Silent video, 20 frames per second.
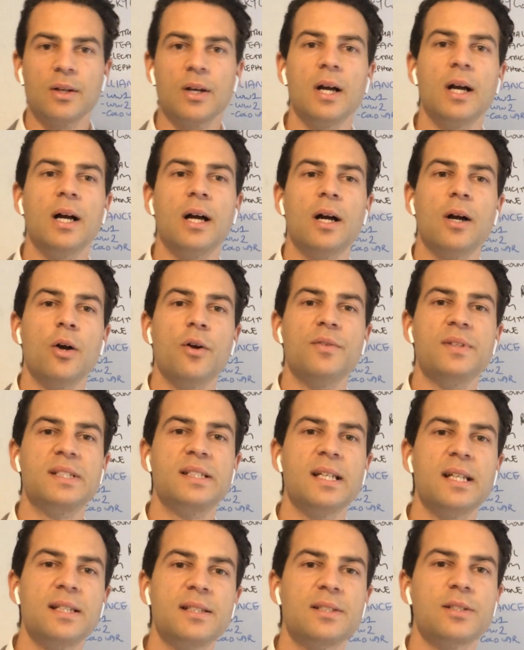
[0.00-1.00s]

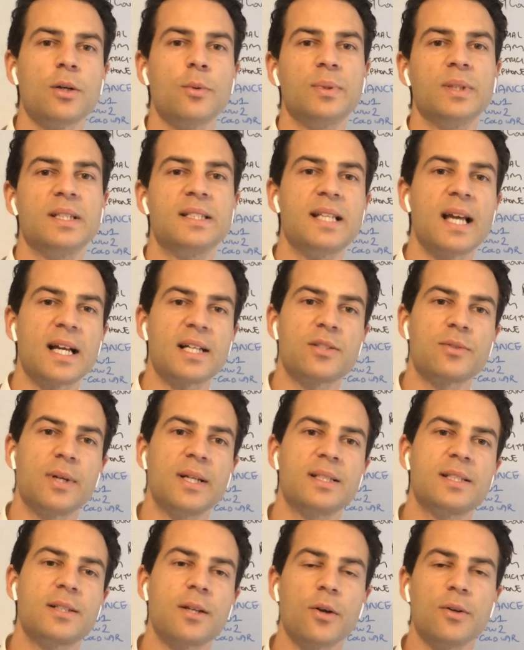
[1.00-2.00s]
overseas. So when the tax
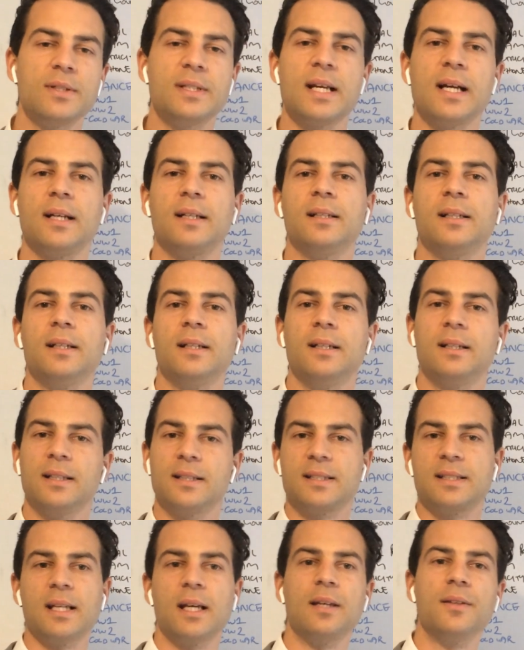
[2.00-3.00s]
rates go down,
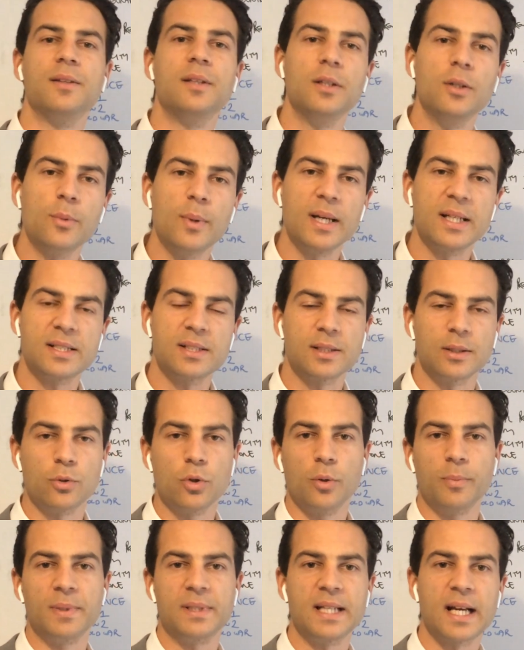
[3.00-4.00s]
let's say in the US, the
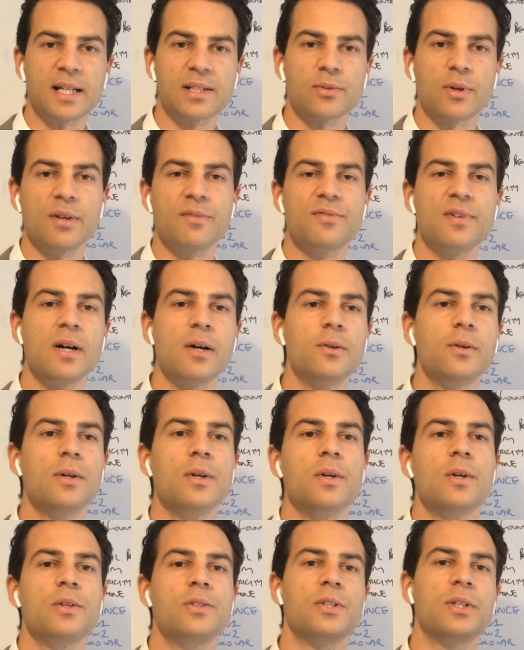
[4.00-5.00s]
corporate tax rate fell,
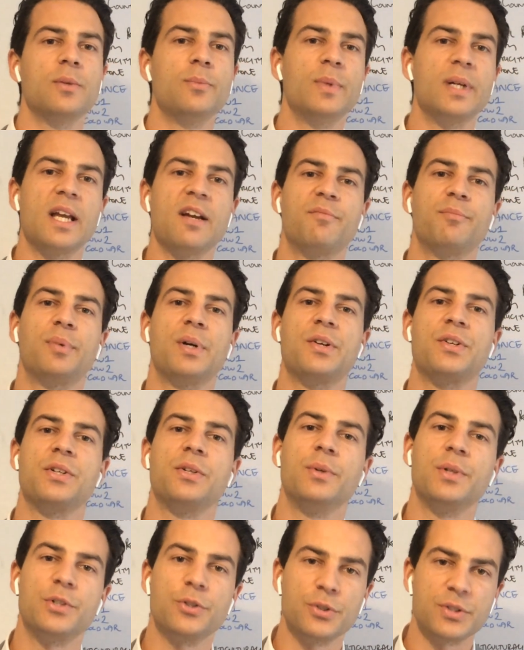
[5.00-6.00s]
so then we have pressure
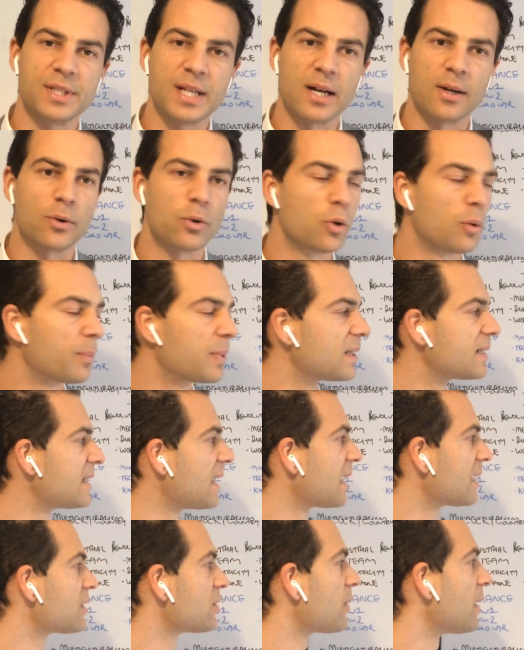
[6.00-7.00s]
to reduce our corporate
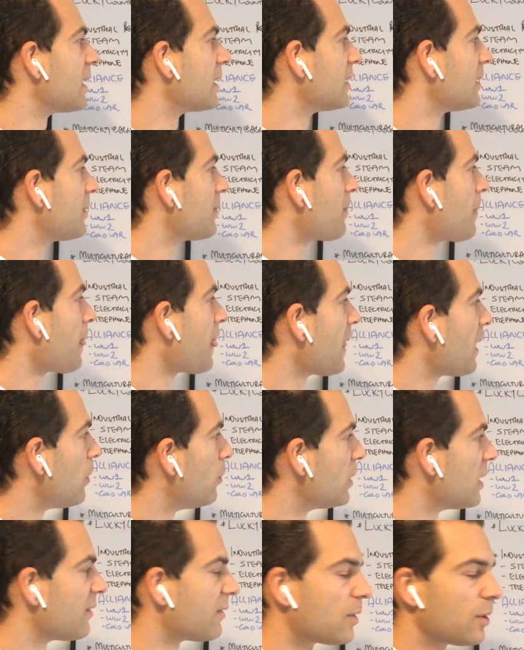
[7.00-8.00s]
tax rate.
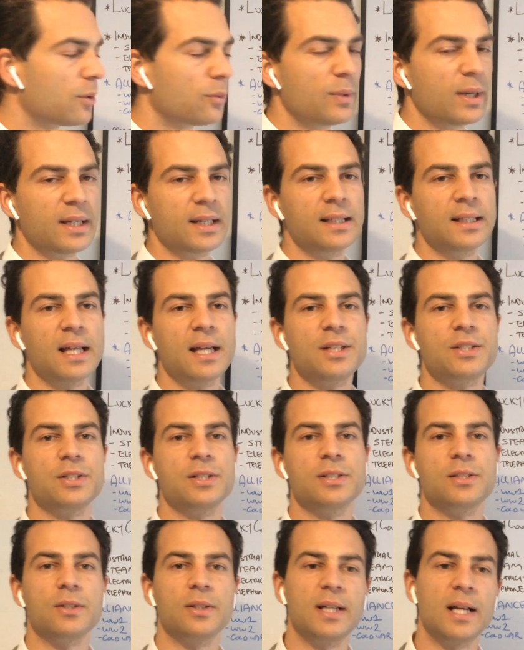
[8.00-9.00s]
We have got
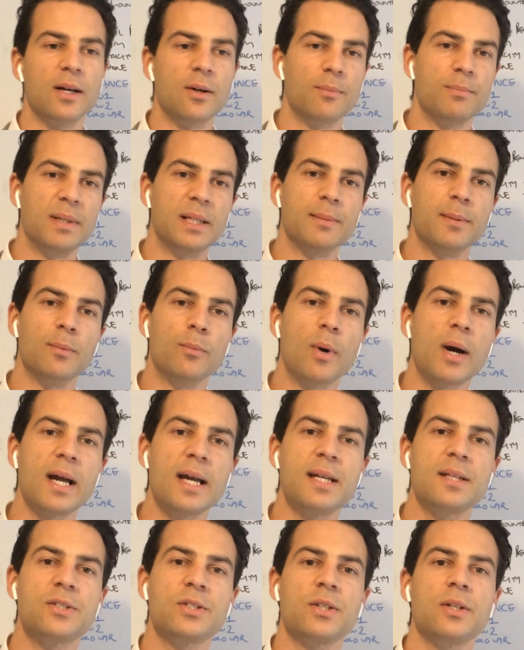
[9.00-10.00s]
regulations on our minimum
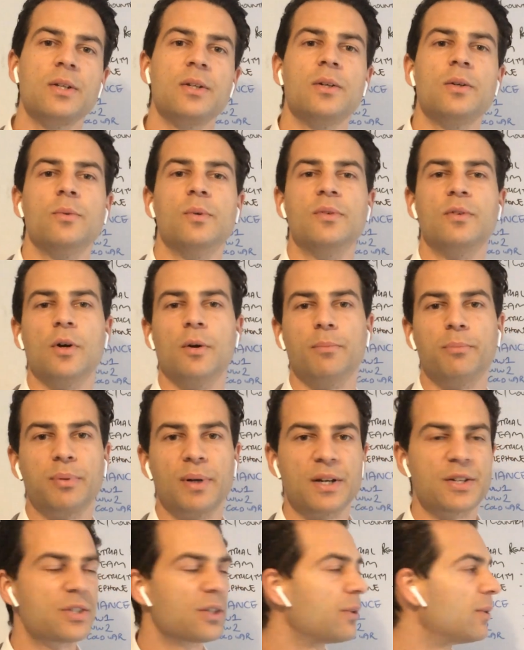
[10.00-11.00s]
wage. We've got
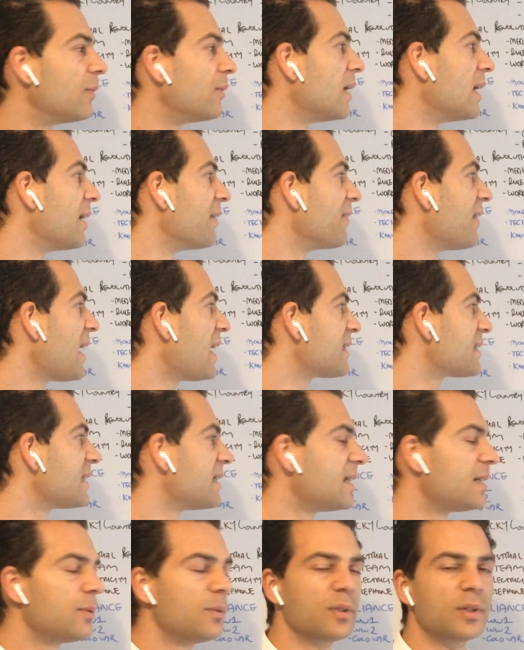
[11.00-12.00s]
pressure around that.
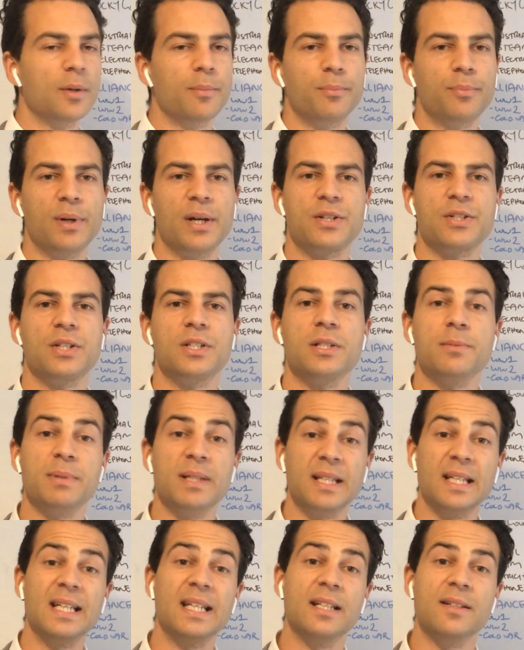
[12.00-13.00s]
We've got pressure to
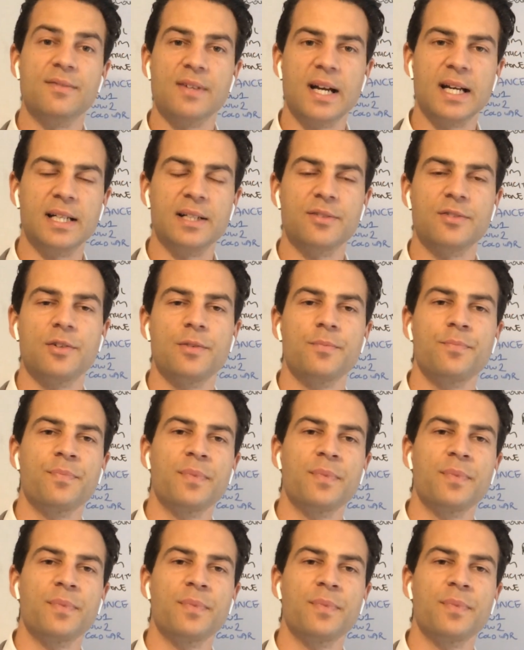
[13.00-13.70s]
be innovative.